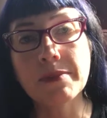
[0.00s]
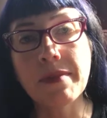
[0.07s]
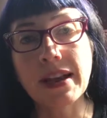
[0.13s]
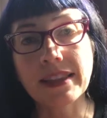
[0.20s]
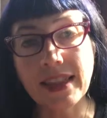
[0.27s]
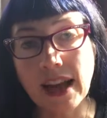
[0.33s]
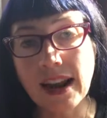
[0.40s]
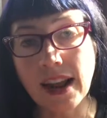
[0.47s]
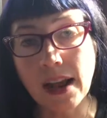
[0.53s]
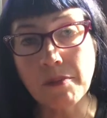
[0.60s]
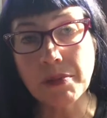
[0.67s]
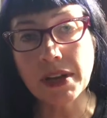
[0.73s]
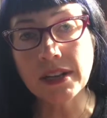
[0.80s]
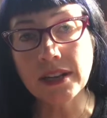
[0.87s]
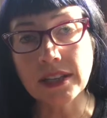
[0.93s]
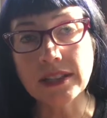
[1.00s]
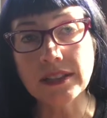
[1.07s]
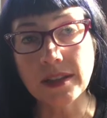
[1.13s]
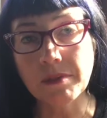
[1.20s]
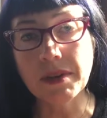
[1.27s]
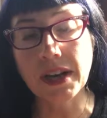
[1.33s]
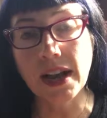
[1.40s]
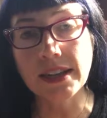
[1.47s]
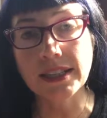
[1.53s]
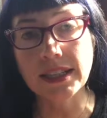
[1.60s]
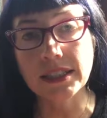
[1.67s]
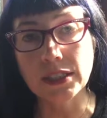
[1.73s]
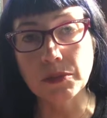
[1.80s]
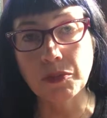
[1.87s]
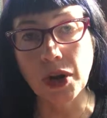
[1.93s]
to make that happen is something I
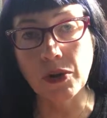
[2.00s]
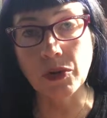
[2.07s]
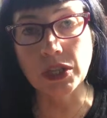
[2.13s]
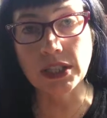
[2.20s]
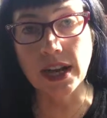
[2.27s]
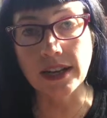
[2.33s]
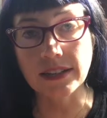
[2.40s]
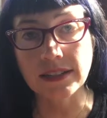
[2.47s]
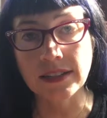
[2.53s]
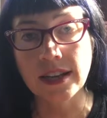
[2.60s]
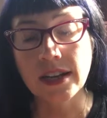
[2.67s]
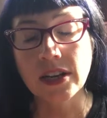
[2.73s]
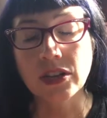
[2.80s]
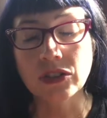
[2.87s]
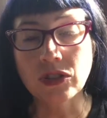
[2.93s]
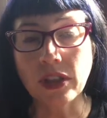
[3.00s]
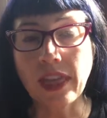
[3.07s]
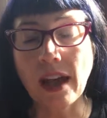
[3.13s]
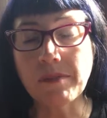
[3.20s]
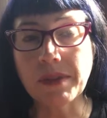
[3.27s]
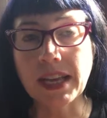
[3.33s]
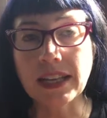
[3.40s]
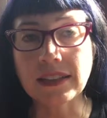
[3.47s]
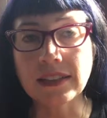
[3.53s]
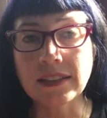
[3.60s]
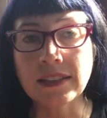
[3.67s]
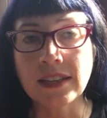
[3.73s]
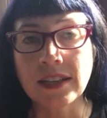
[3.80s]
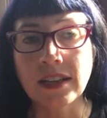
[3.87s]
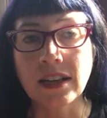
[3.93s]
need to prioritize. So that
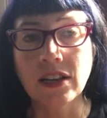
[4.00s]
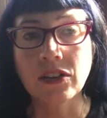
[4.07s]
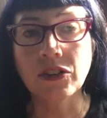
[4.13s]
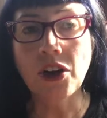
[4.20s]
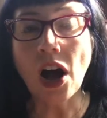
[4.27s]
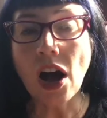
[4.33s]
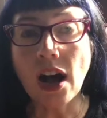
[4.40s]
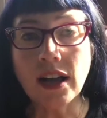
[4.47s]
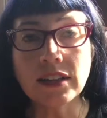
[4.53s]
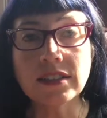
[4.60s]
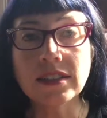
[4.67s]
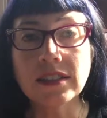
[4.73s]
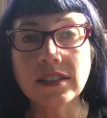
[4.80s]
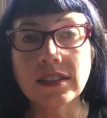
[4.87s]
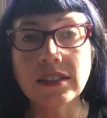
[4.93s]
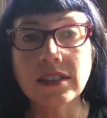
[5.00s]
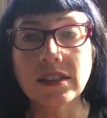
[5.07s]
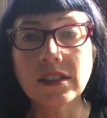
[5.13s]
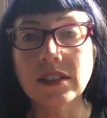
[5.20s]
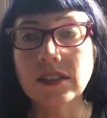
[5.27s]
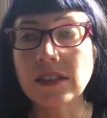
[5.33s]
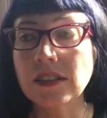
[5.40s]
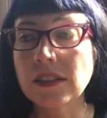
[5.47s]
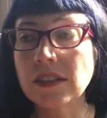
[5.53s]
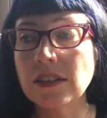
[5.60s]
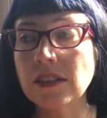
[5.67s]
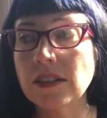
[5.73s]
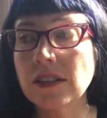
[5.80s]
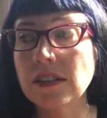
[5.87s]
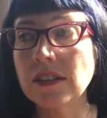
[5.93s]
means not
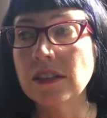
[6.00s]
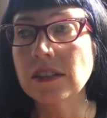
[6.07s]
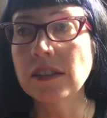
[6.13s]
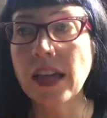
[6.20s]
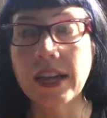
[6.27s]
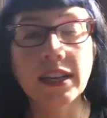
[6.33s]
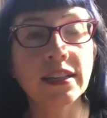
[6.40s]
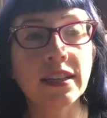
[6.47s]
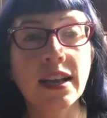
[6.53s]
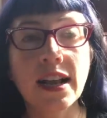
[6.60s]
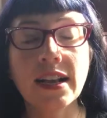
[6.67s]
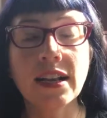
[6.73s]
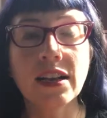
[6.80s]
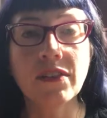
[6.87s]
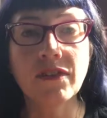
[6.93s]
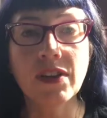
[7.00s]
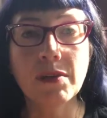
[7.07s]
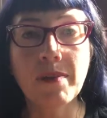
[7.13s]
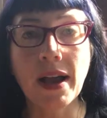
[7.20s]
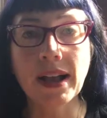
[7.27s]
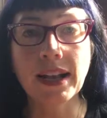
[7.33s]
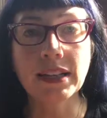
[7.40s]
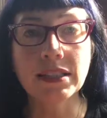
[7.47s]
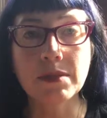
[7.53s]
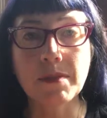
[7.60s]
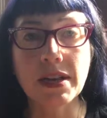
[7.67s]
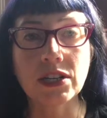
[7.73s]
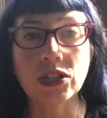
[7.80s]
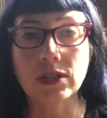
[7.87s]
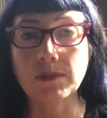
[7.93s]
letting the negative feedback get to
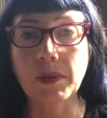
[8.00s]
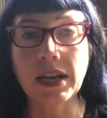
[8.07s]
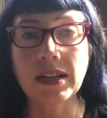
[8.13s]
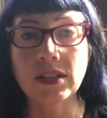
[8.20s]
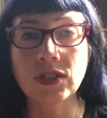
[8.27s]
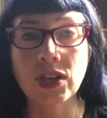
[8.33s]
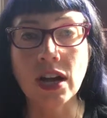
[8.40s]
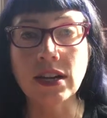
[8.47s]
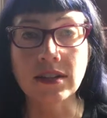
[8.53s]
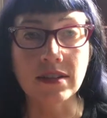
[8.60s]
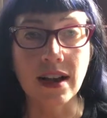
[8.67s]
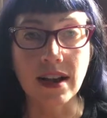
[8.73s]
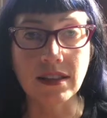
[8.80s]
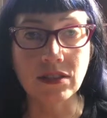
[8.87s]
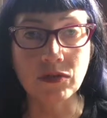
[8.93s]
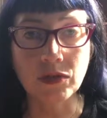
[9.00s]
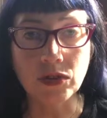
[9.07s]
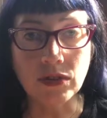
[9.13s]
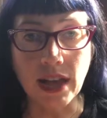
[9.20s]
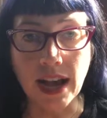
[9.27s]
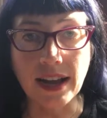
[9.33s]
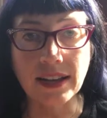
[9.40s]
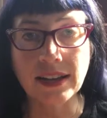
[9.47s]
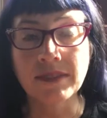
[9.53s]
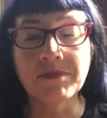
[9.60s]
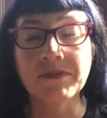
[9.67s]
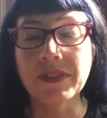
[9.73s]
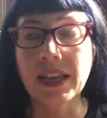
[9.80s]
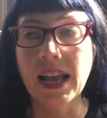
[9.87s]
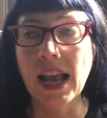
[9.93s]
me, just being a juggernaut through that.
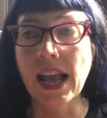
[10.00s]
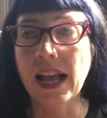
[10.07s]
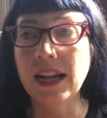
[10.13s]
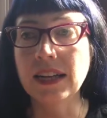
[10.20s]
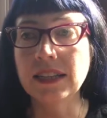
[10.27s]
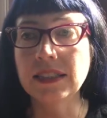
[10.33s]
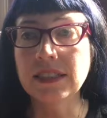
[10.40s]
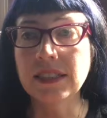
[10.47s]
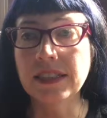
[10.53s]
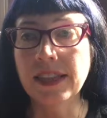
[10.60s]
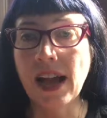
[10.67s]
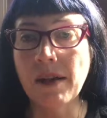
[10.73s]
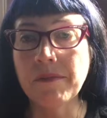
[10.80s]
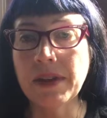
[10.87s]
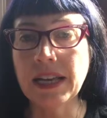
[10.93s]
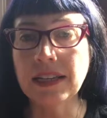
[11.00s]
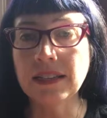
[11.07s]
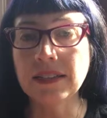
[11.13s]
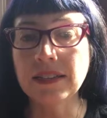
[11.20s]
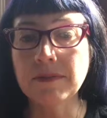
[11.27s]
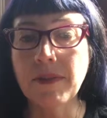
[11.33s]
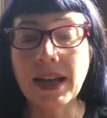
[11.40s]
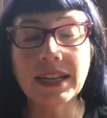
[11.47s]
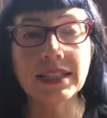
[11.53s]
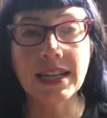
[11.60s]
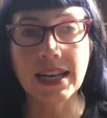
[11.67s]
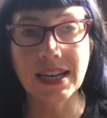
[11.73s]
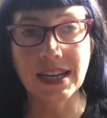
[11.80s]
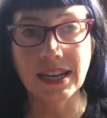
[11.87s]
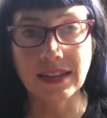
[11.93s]
And that means
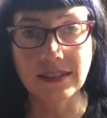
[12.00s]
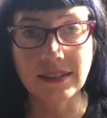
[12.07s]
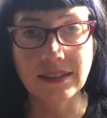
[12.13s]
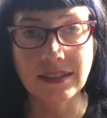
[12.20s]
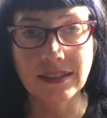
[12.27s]
meditating